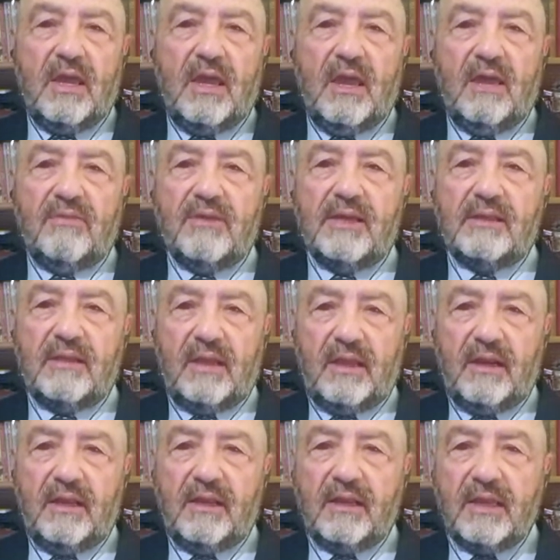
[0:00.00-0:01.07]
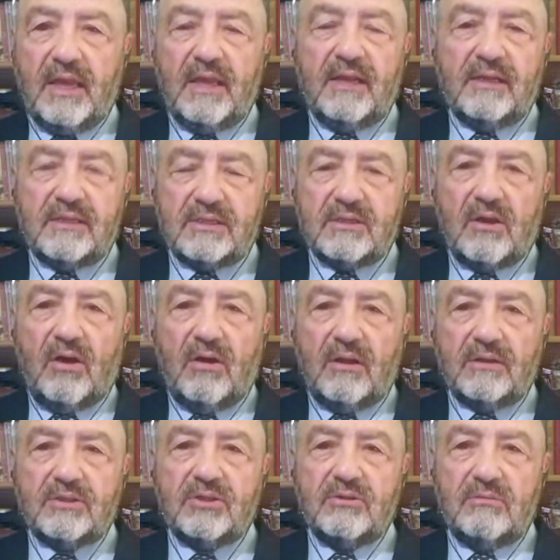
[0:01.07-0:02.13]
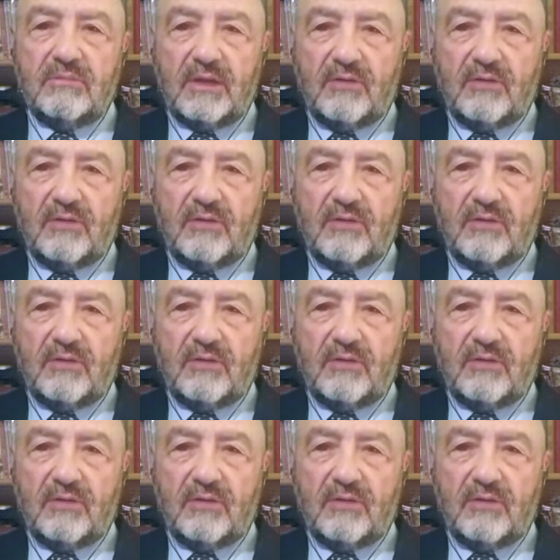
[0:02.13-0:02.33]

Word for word: And, yeah. that, and, and again, it's all to